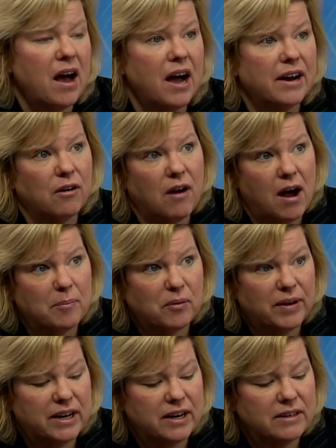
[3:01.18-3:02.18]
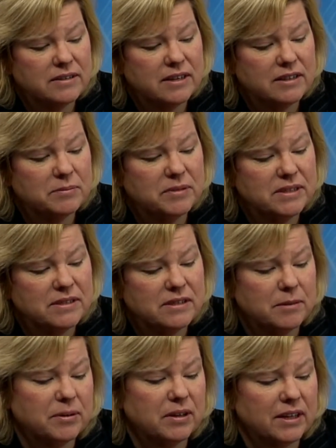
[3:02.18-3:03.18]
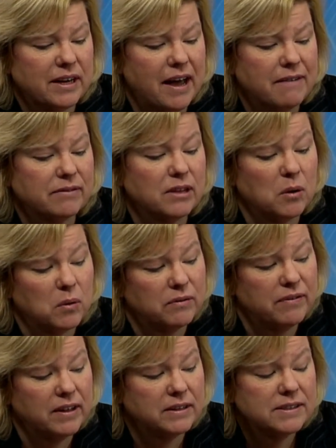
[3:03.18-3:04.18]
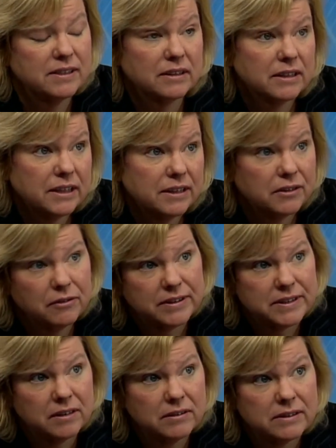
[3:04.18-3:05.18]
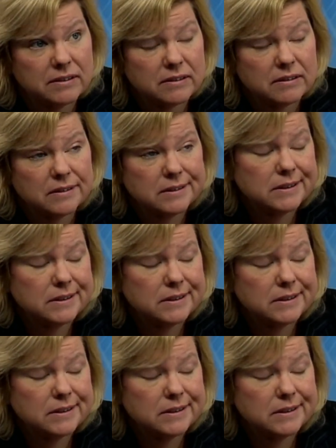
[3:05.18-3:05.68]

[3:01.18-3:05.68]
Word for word: Higher operating assessments typically have lower volatility in the results.